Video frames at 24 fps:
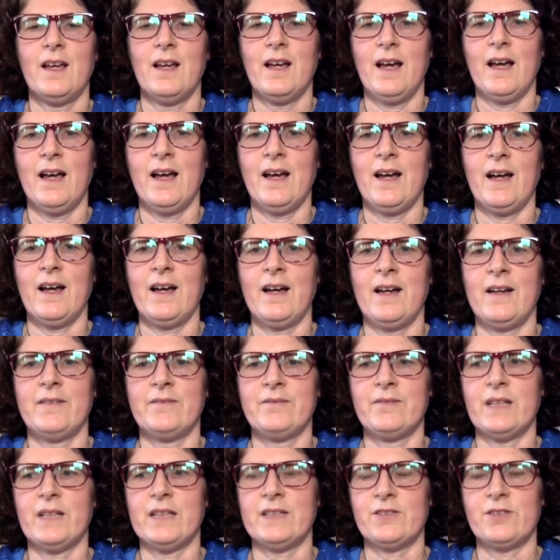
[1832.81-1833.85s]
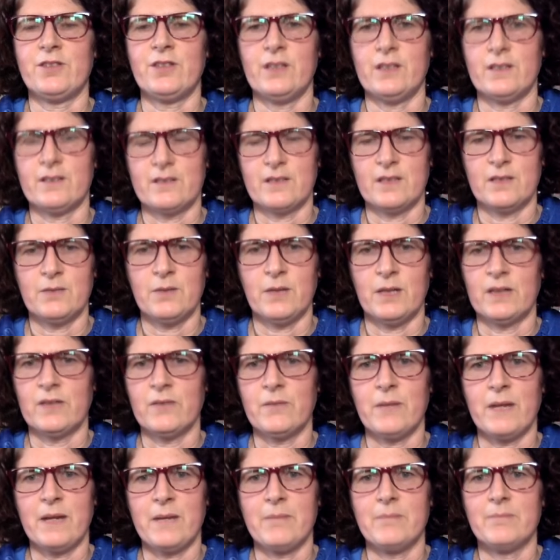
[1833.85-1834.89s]
And she is one of
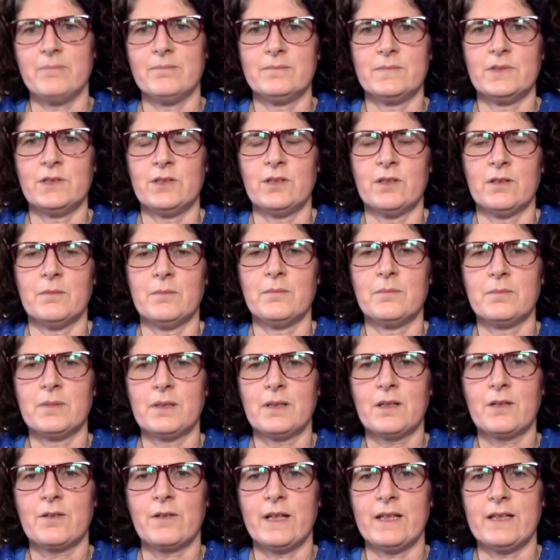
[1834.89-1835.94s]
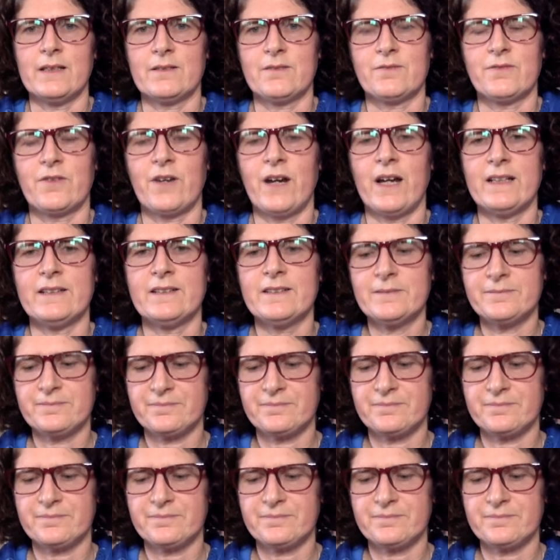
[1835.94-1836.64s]
my, greatest friends.